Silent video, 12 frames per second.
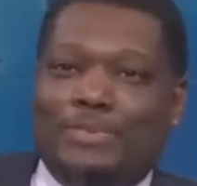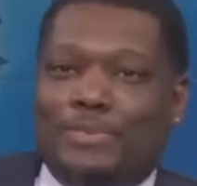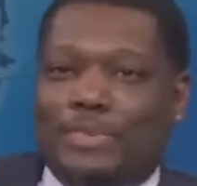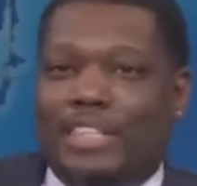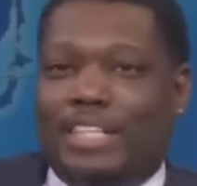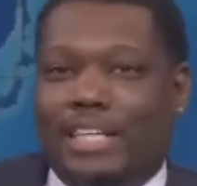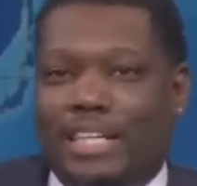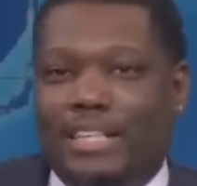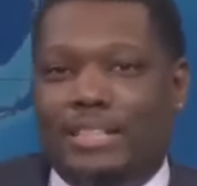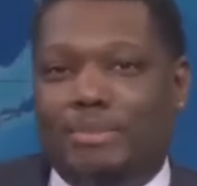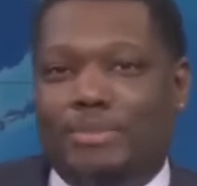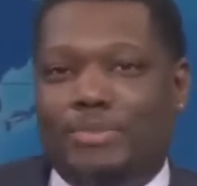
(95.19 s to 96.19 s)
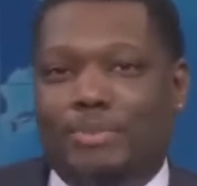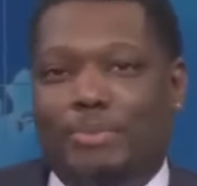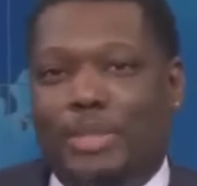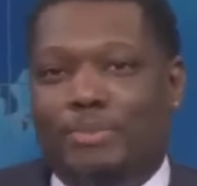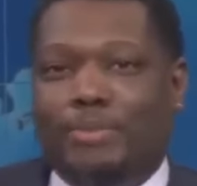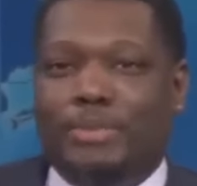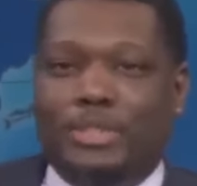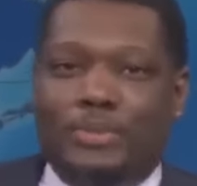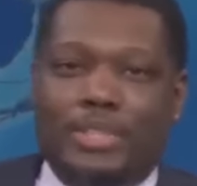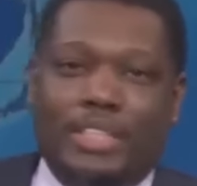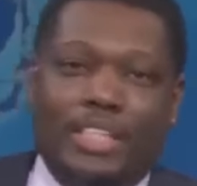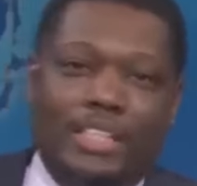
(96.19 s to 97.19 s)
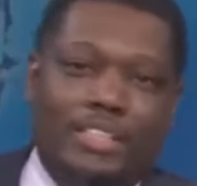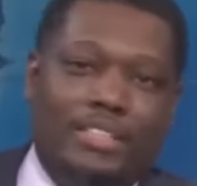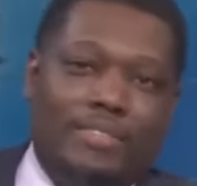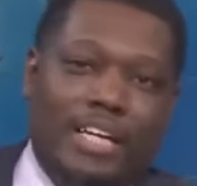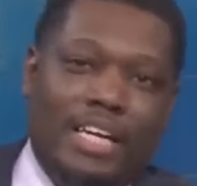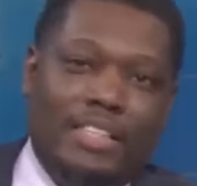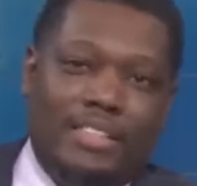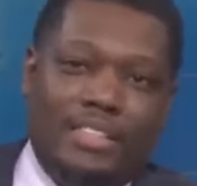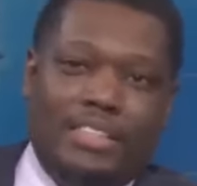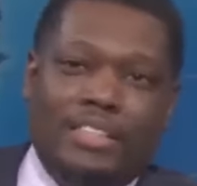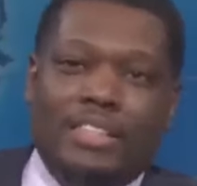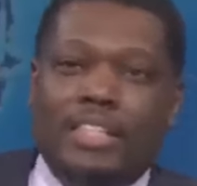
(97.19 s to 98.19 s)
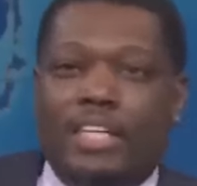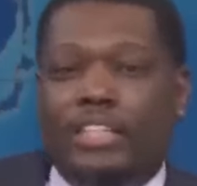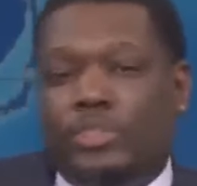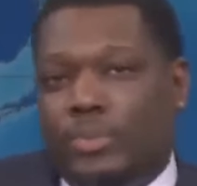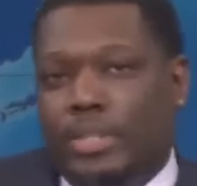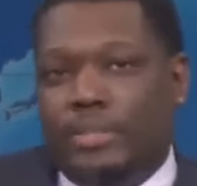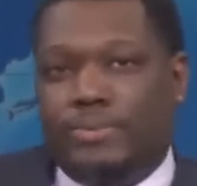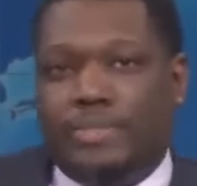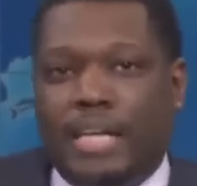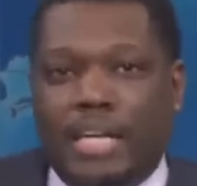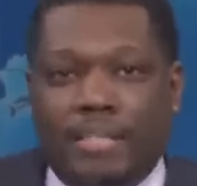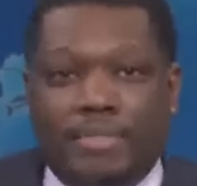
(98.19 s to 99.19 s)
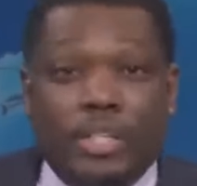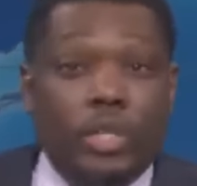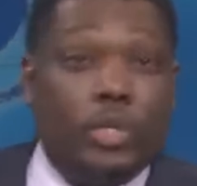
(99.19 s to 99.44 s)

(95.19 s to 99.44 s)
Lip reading: free condoms for people between the ages of 18 and 25.